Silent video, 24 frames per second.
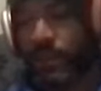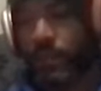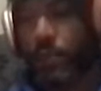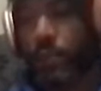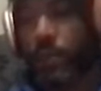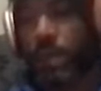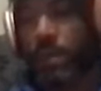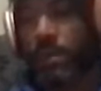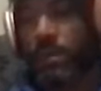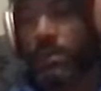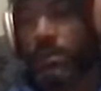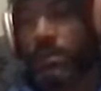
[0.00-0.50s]

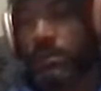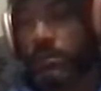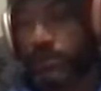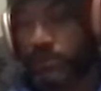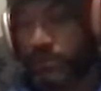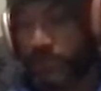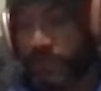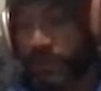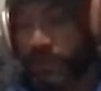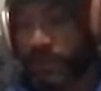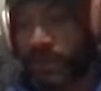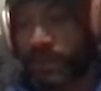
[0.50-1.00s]
Well,
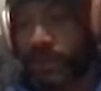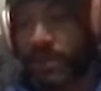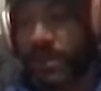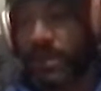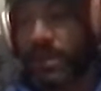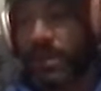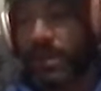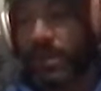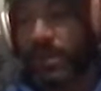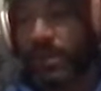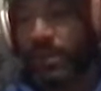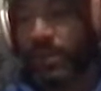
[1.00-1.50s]
sir,
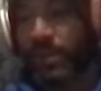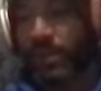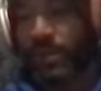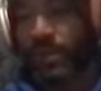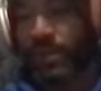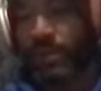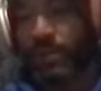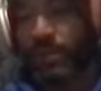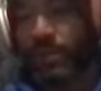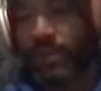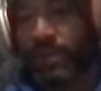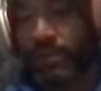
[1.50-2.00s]
the
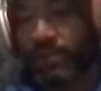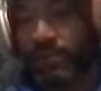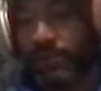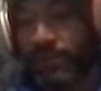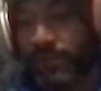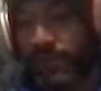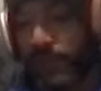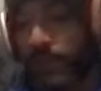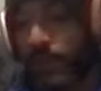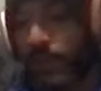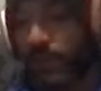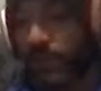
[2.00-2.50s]
pillow may
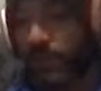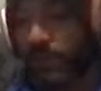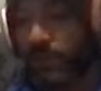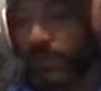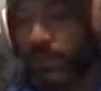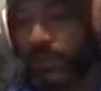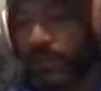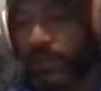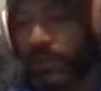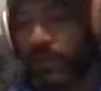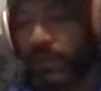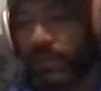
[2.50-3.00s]
feel
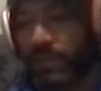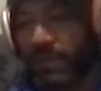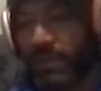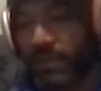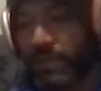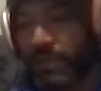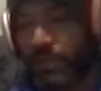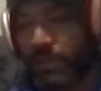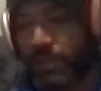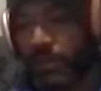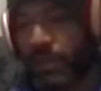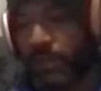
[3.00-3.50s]
lumpy, but that's
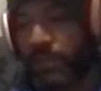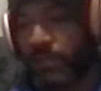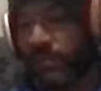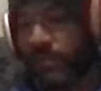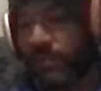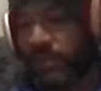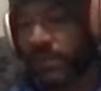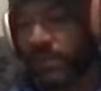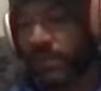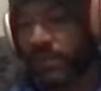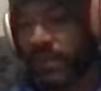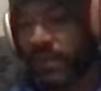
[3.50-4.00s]
part of the
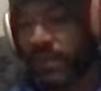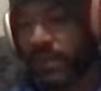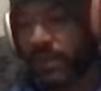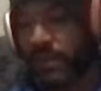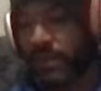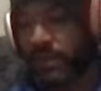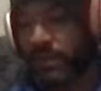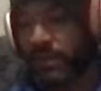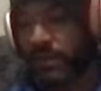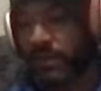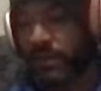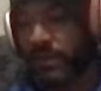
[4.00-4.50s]

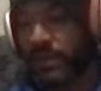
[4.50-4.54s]
design.